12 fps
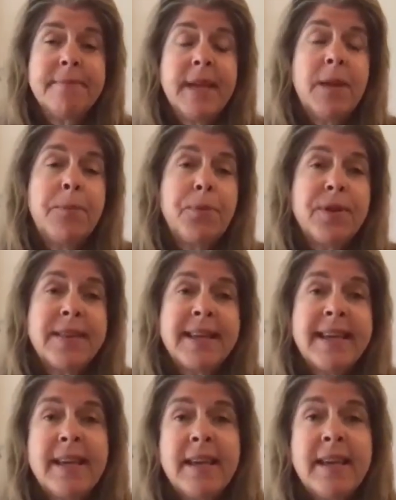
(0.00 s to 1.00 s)
and put the
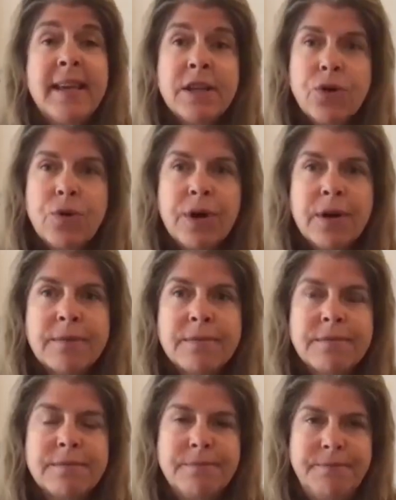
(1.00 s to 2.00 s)
key in the
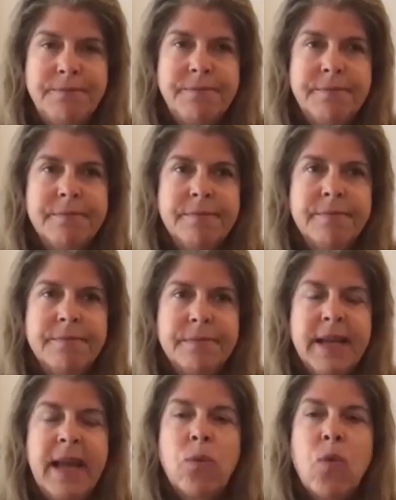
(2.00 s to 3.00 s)
door
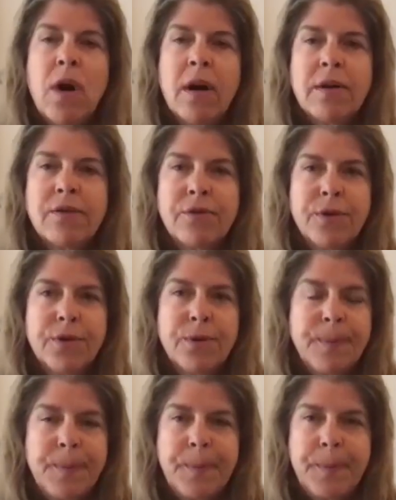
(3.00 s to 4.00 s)
and walk through,